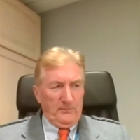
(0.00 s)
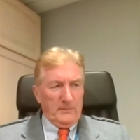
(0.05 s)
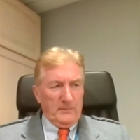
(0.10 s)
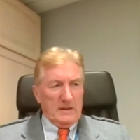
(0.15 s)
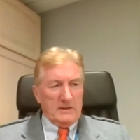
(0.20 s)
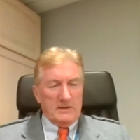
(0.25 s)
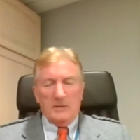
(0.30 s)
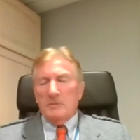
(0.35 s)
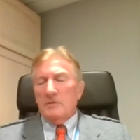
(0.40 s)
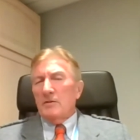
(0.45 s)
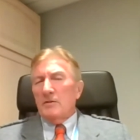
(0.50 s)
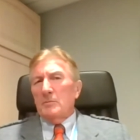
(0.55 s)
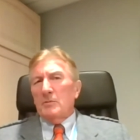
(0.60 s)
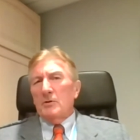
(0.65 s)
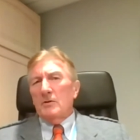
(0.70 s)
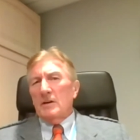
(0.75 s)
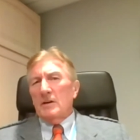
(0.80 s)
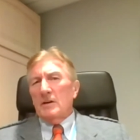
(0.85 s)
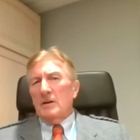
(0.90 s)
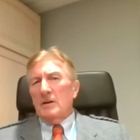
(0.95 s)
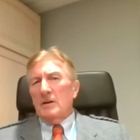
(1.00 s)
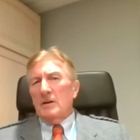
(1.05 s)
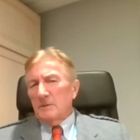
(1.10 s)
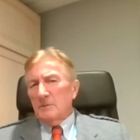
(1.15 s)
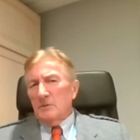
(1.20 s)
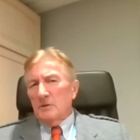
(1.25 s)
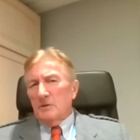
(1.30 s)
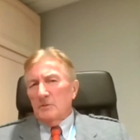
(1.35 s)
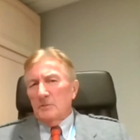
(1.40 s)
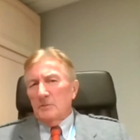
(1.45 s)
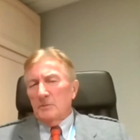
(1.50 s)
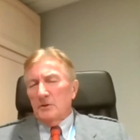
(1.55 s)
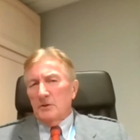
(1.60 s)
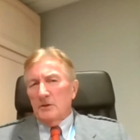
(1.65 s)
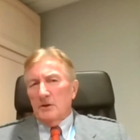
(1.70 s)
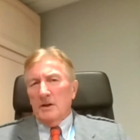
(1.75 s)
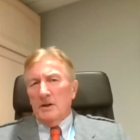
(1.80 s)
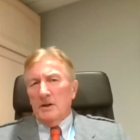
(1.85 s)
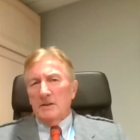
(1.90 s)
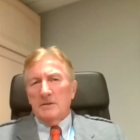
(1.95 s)
Some of the programs we've
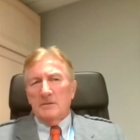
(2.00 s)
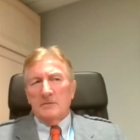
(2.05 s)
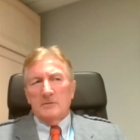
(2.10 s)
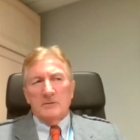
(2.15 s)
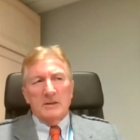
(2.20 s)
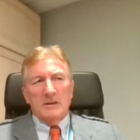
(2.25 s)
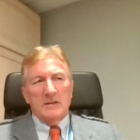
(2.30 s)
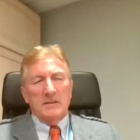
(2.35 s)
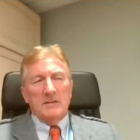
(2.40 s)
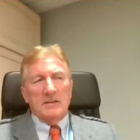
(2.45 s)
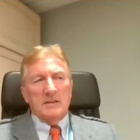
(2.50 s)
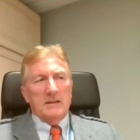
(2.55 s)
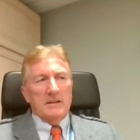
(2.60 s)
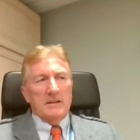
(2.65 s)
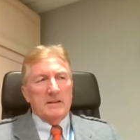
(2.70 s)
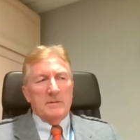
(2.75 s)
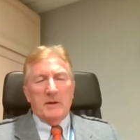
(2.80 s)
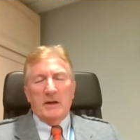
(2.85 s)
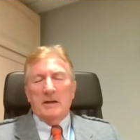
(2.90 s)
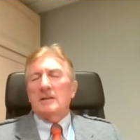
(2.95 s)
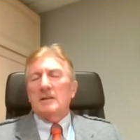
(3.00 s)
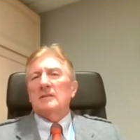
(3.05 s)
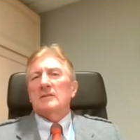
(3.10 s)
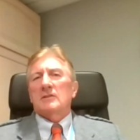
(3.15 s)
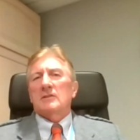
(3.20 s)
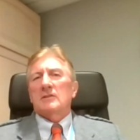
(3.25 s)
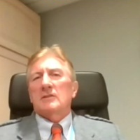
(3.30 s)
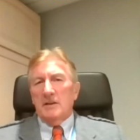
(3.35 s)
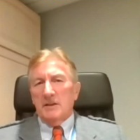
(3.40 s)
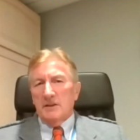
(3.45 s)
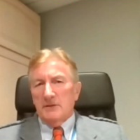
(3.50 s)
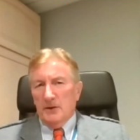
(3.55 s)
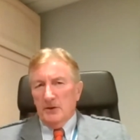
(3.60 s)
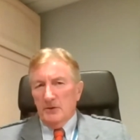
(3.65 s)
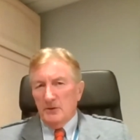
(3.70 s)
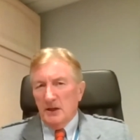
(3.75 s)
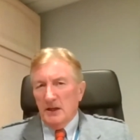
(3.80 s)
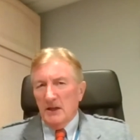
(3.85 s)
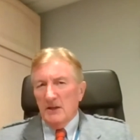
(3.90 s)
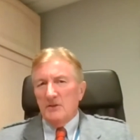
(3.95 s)
put on recently in the American Scottish
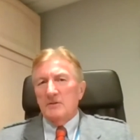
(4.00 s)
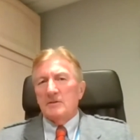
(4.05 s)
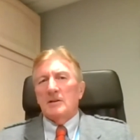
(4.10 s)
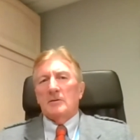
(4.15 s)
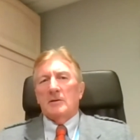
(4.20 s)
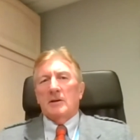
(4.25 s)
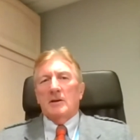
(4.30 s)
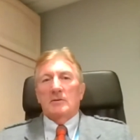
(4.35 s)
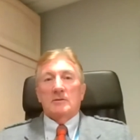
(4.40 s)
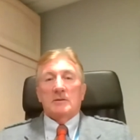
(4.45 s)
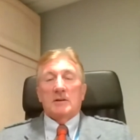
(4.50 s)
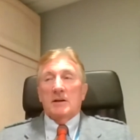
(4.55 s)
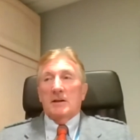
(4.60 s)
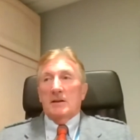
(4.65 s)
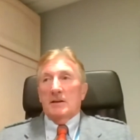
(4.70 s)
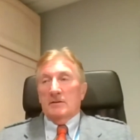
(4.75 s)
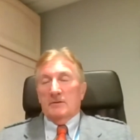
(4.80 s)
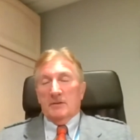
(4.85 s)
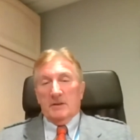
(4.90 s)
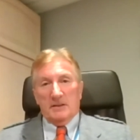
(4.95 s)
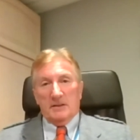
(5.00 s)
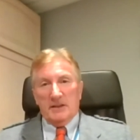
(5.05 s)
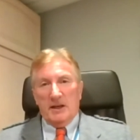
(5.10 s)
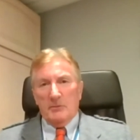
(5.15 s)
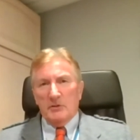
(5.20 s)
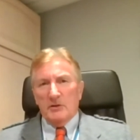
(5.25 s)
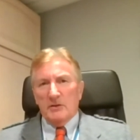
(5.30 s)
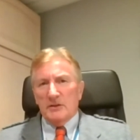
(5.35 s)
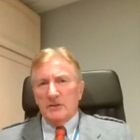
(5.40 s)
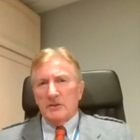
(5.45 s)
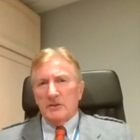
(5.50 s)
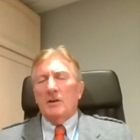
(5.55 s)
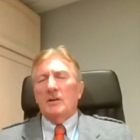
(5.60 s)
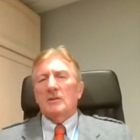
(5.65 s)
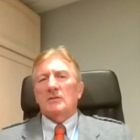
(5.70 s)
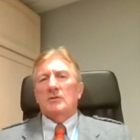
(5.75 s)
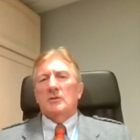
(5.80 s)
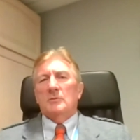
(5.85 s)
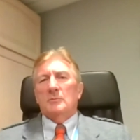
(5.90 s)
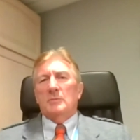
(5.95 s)
Foundation around, for example, the
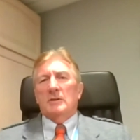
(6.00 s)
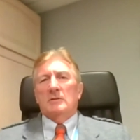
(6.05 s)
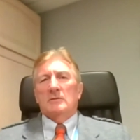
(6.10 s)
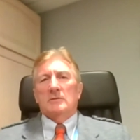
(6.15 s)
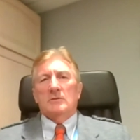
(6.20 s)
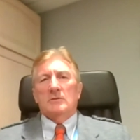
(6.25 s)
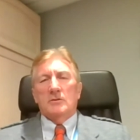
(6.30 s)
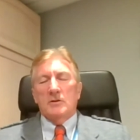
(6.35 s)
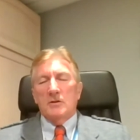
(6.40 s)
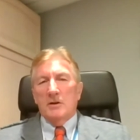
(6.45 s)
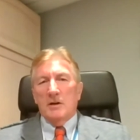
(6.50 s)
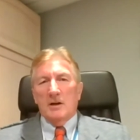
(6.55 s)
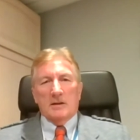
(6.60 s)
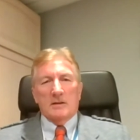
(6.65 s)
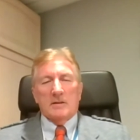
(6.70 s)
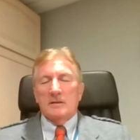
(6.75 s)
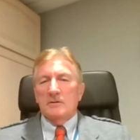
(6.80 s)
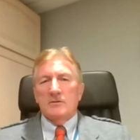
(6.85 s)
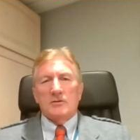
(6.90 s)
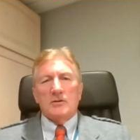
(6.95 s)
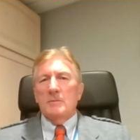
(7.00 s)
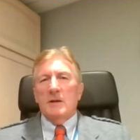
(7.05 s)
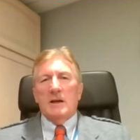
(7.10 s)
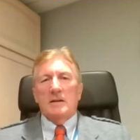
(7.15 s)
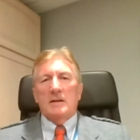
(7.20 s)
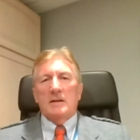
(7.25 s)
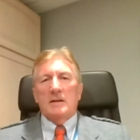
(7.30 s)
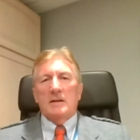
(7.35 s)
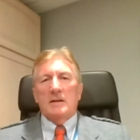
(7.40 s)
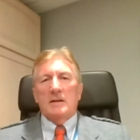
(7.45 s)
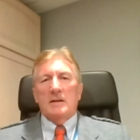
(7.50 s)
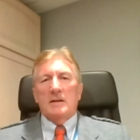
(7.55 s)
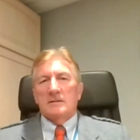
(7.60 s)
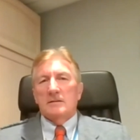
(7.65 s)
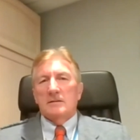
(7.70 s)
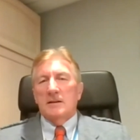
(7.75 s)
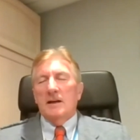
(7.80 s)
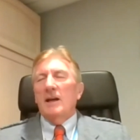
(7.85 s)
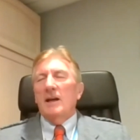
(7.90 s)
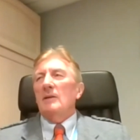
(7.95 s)
Scots who built New York, tremendous,
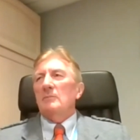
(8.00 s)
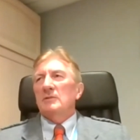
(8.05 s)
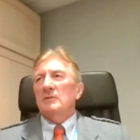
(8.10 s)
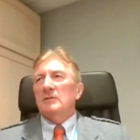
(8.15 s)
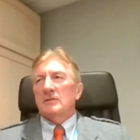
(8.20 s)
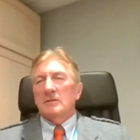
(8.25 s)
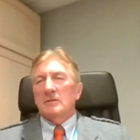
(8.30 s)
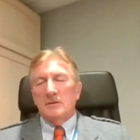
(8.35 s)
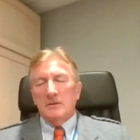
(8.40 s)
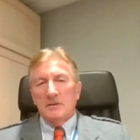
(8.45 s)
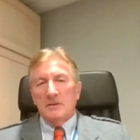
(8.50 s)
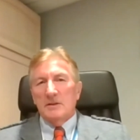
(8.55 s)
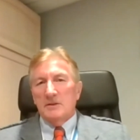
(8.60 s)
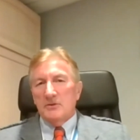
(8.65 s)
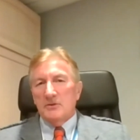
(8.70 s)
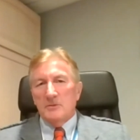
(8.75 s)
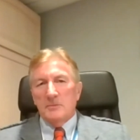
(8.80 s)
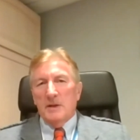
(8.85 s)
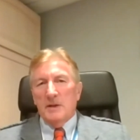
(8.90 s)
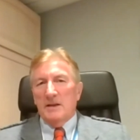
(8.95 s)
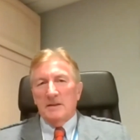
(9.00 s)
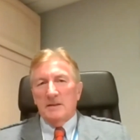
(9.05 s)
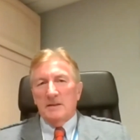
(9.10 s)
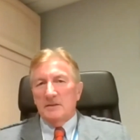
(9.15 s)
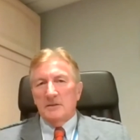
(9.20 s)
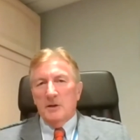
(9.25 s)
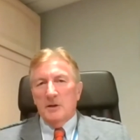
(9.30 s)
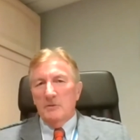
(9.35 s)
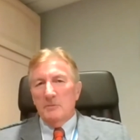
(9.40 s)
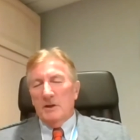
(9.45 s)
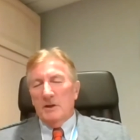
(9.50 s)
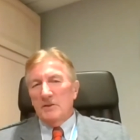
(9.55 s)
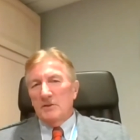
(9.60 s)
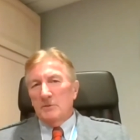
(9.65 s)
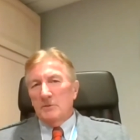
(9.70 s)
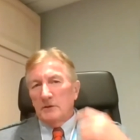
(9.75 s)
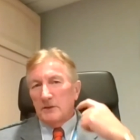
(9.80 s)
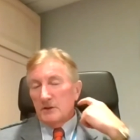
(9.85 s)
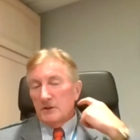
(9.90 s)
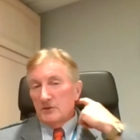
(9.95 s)
absolutely tremendous how much
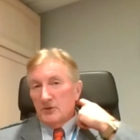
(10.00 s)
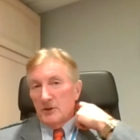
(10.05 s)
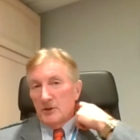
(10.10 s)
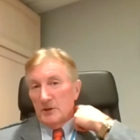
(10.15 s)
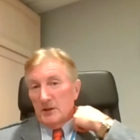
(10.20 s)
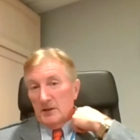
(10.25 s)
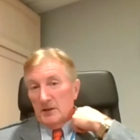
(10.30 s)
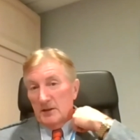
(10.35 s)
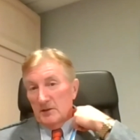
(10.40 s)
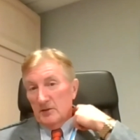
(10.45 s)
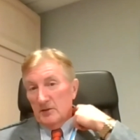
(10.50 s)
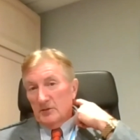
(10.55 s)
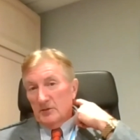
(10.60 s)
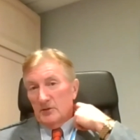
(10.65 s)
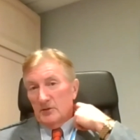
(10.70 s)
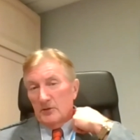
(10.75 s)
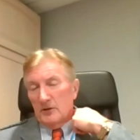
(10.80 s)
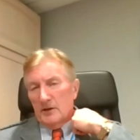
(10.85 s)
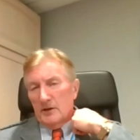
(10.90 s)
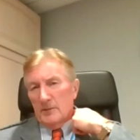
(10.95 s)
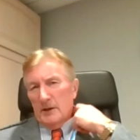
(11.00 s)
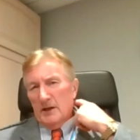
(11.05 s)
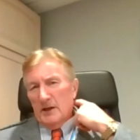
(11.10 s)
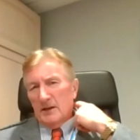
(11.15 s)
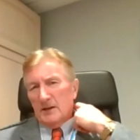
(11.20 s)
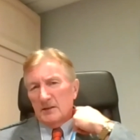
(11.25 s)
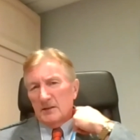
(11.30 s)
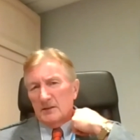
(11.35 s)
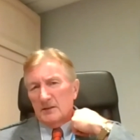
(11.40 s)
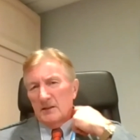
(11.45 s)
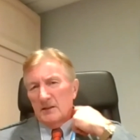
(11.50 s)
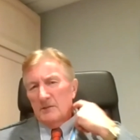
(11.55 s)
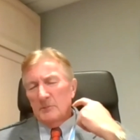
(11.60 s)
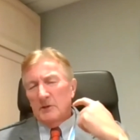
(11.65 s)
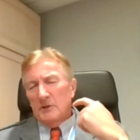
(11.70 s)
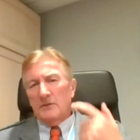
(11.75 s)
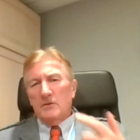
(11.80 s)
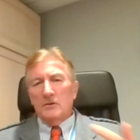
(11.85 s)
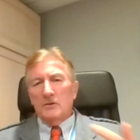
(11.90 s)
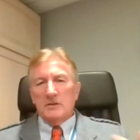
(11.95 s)
we've contributed just to the Americas,
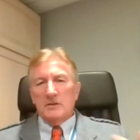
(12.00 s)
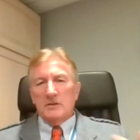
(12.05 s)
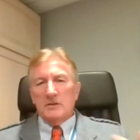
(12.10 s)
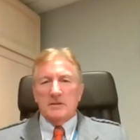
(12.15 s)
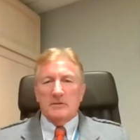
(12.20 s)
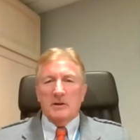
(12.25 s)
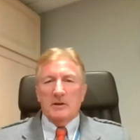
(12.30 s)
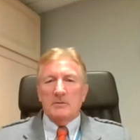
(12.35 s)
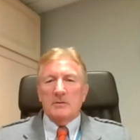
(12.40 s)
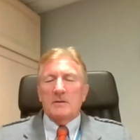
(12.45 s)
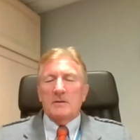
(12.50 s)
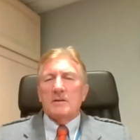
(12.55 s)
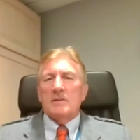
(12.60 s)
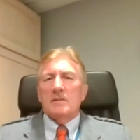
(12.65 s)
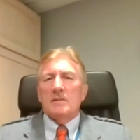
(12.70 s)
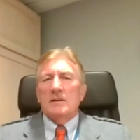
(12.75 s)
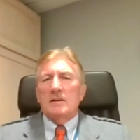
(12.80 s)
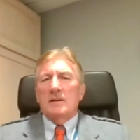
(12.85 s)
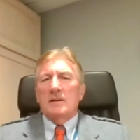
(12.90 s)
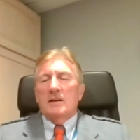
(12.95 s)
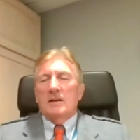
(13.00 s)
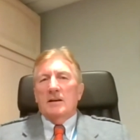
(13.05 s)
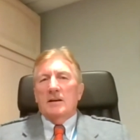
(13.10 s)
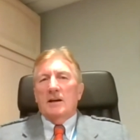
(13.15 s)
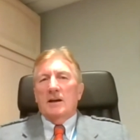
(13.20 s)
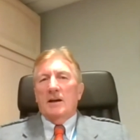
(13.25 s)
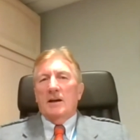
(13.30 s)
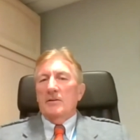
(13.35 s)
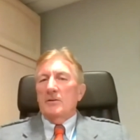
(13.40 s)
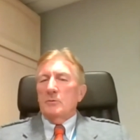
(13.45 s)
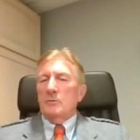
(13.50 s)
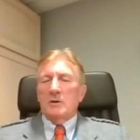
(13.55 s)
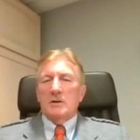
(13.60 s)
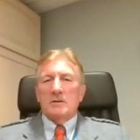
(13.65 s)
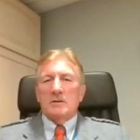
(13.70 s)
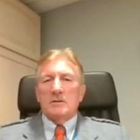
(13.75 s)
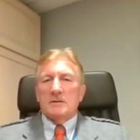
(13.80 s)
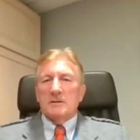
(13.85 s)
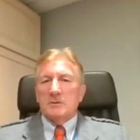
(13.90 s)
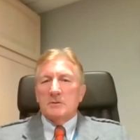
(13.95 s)
but of course around the
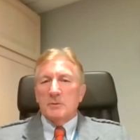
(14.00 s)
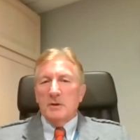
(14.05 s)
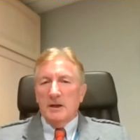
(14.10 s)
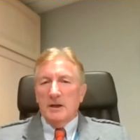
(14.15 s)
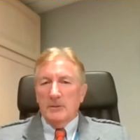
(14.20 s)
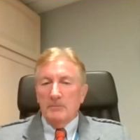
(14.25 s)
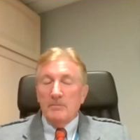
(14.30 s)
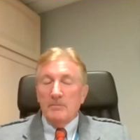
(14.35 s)
world as well.